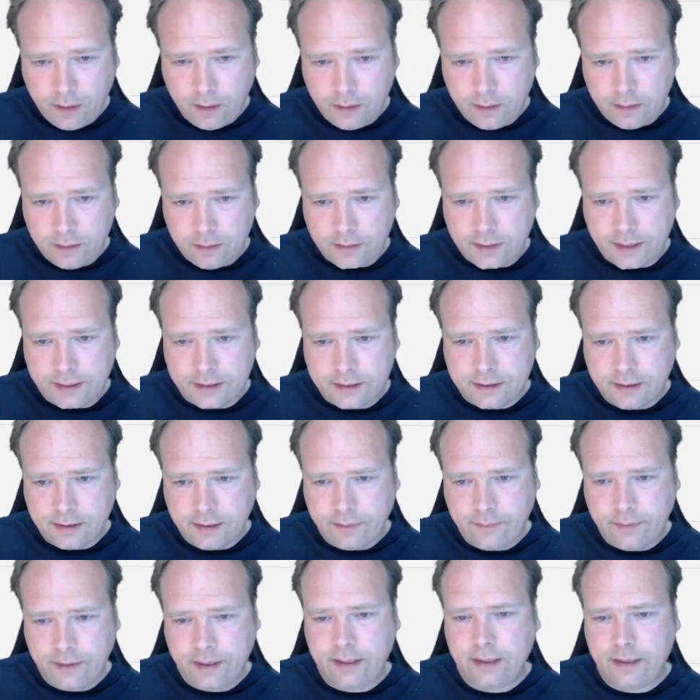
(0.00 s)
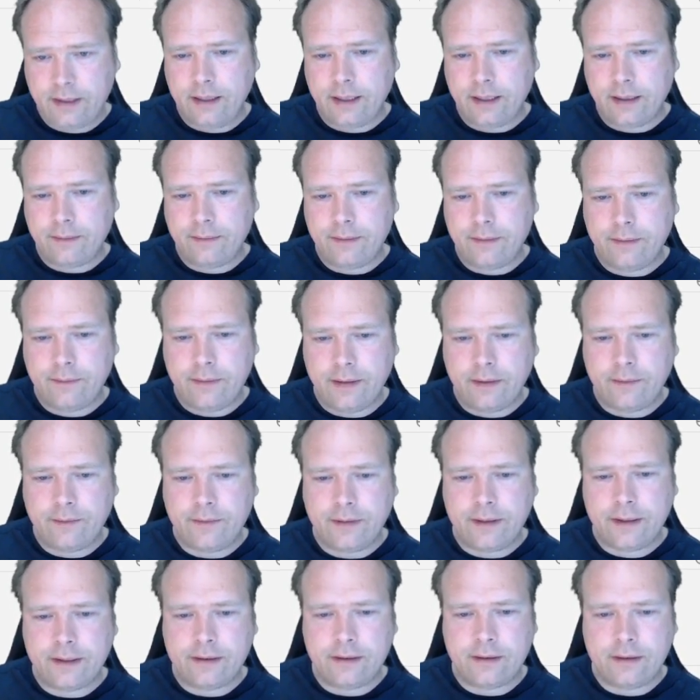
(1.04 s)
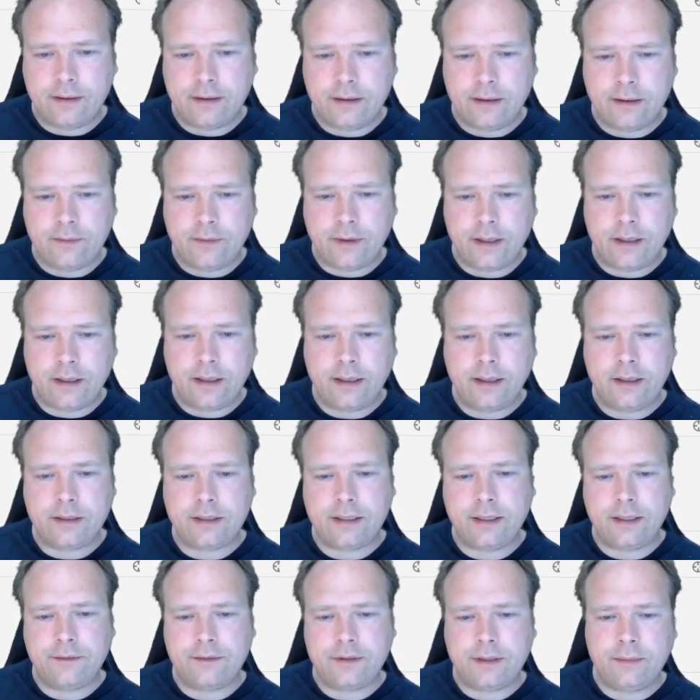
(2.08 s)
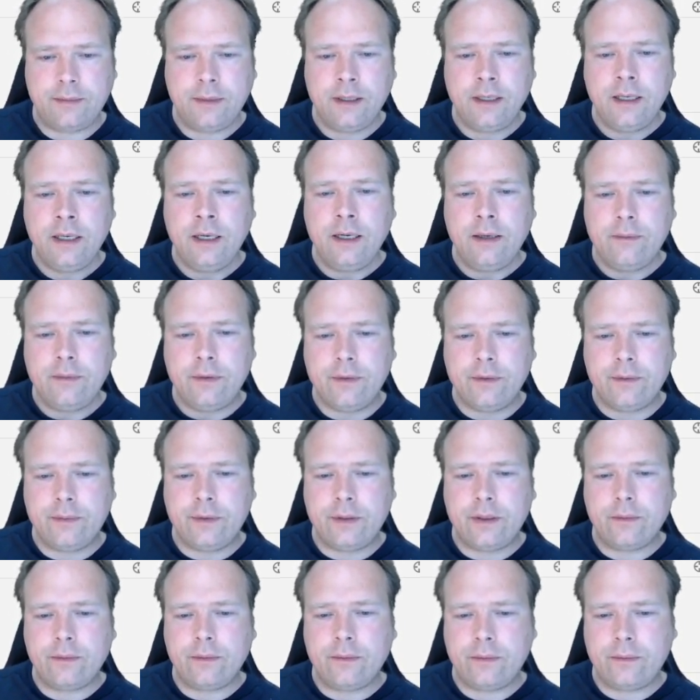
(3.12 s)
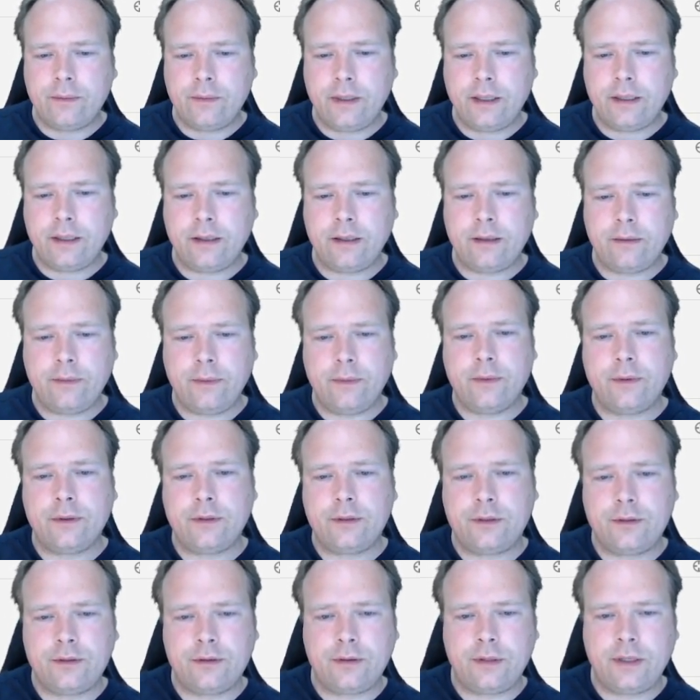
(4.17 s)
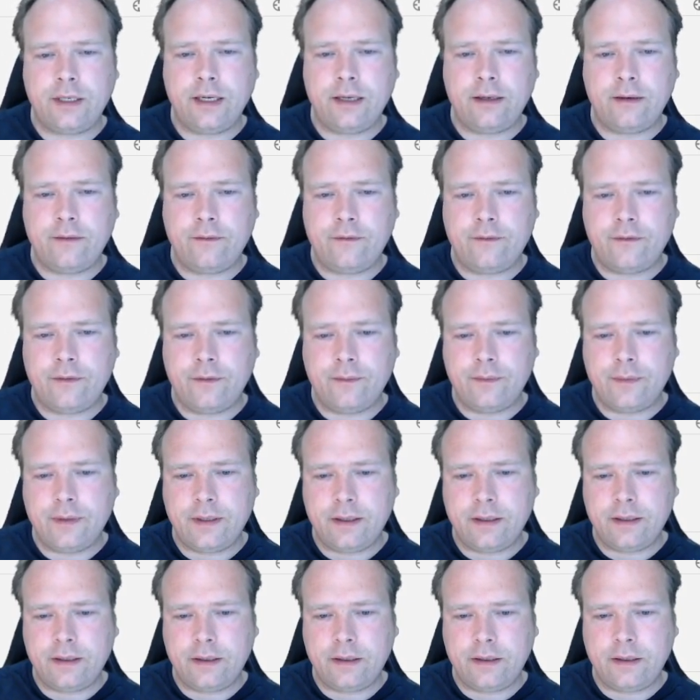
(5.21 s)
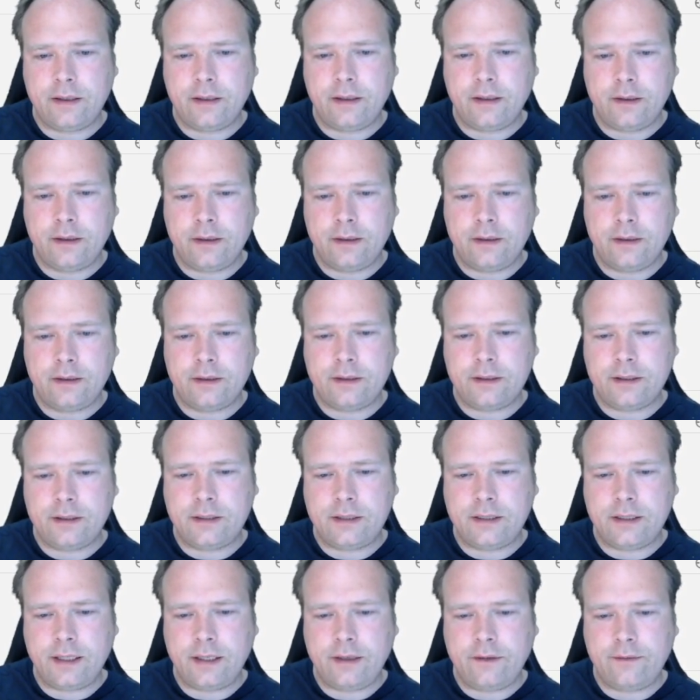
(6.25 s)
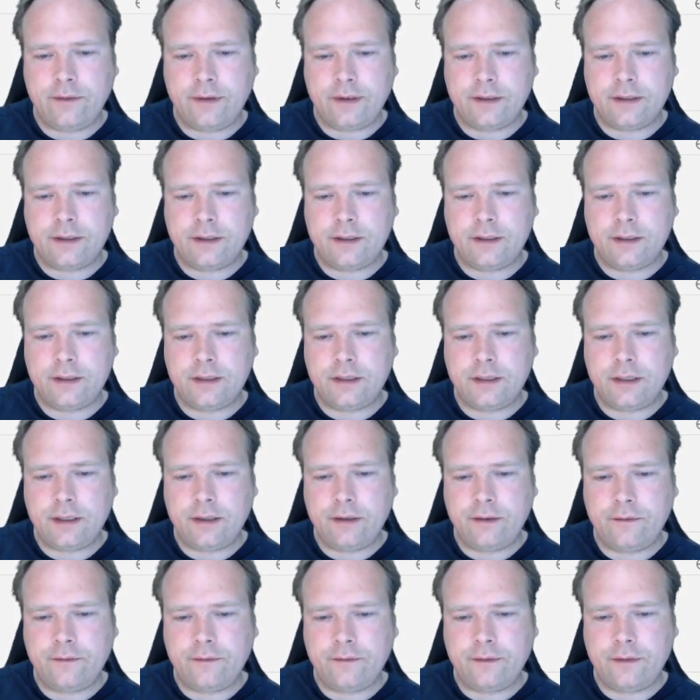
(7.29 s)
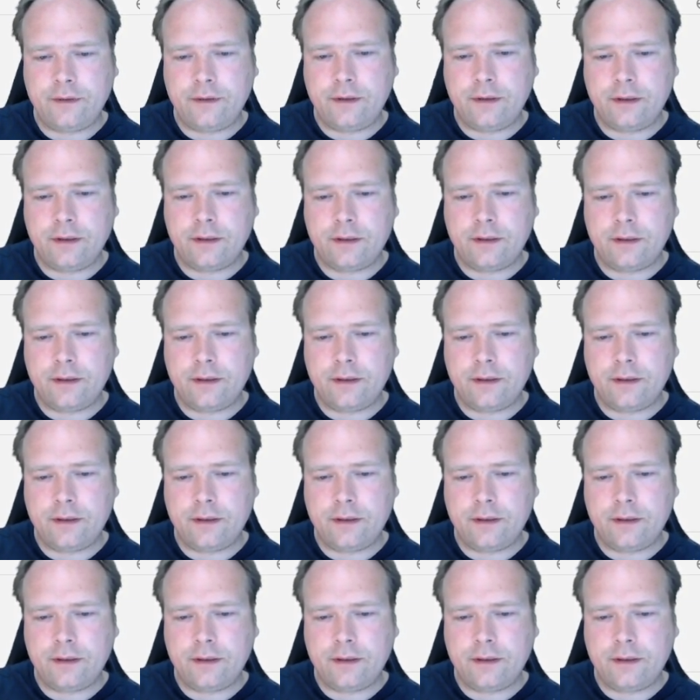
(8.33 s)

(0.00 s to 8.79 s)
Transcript: Okay, so then we have it right there, save time. We want to get it from the save entity save dot